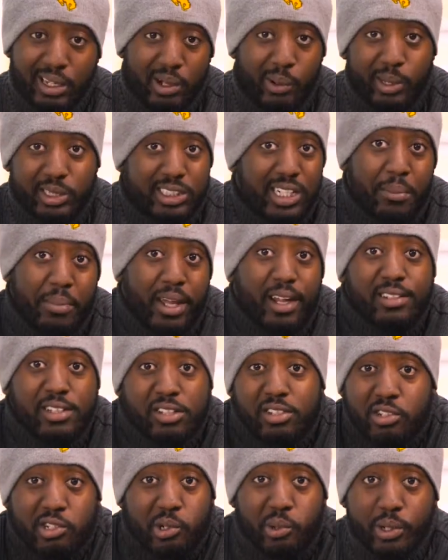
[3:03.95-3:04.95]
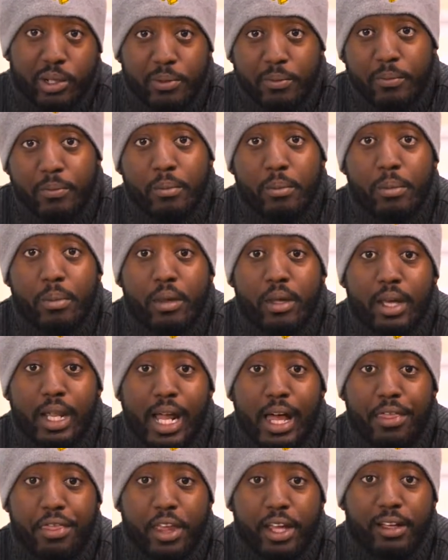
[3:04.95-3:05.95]
we're just not paying attention to it. And
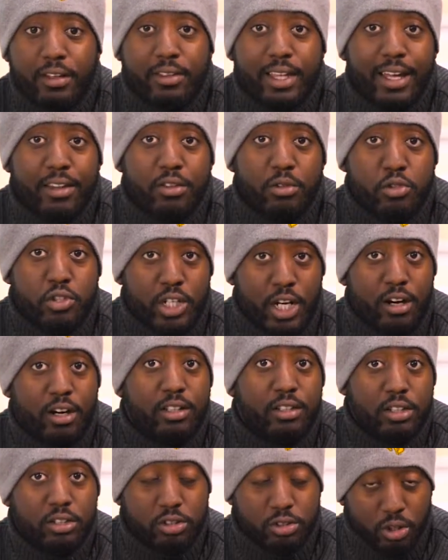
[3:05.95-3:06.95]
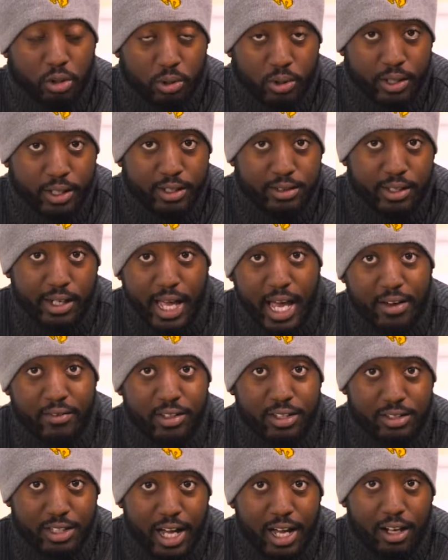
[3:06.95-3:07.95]
I think that through sharing these stories and having
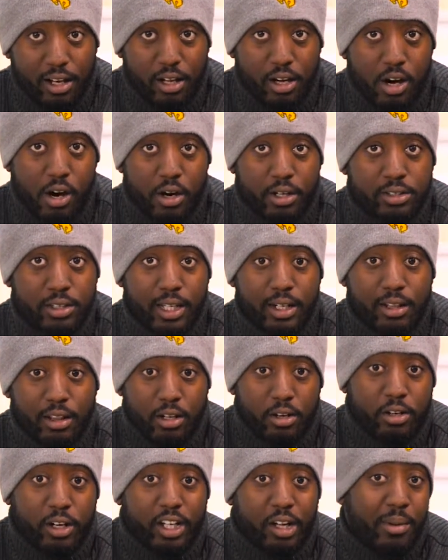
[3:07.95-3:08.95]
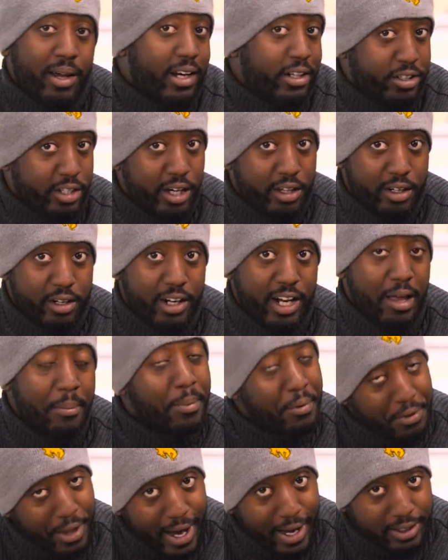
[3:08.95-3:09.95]
these dialogues and learning about each other and
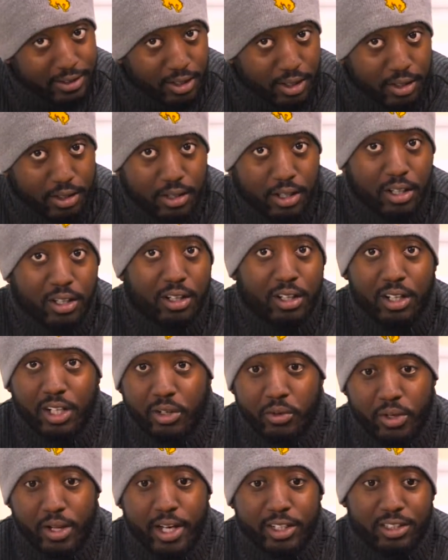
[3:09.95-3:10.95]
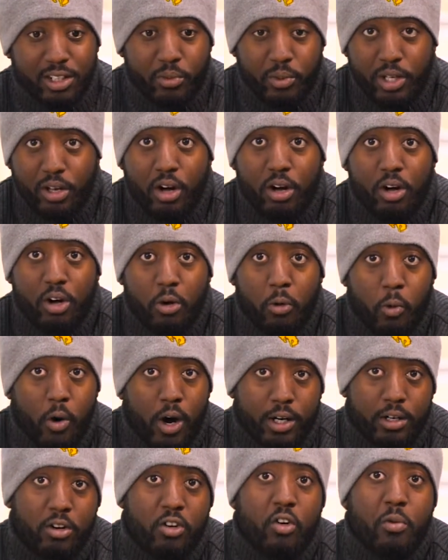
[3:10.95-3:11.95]
empathizing and realizing that we all
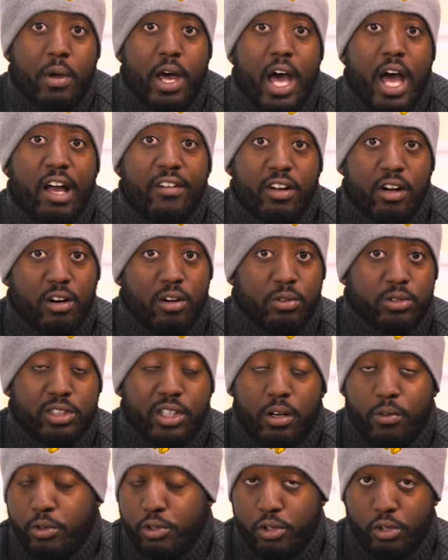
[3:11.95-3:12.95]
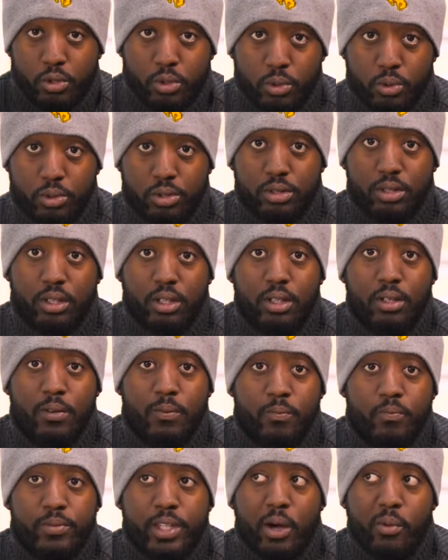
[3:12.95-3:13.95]
walk our own path in our own set of shoes,
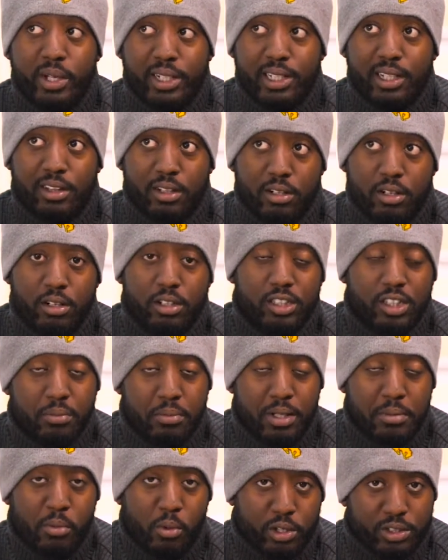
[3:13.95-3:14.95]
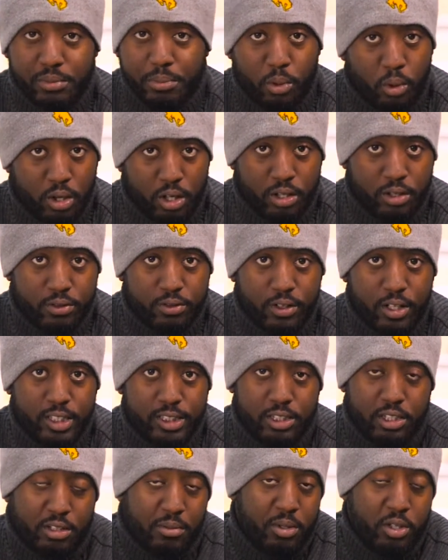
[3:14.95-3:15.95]
that we can learn to be more supportive
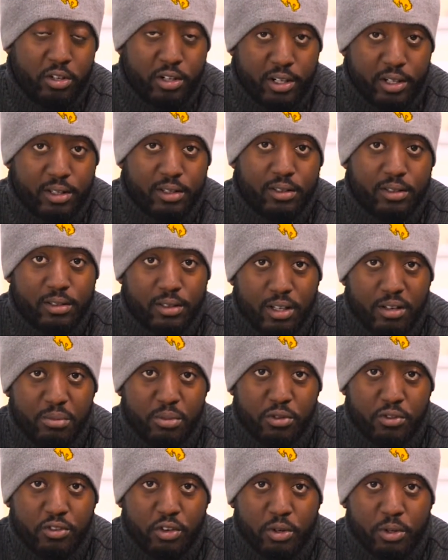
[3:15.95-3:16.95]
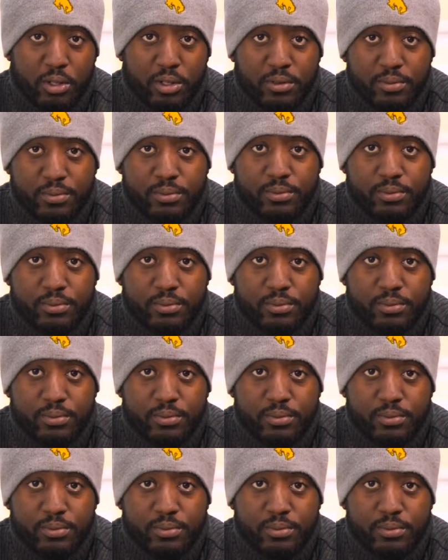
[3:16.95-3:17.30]
as a community and move forward.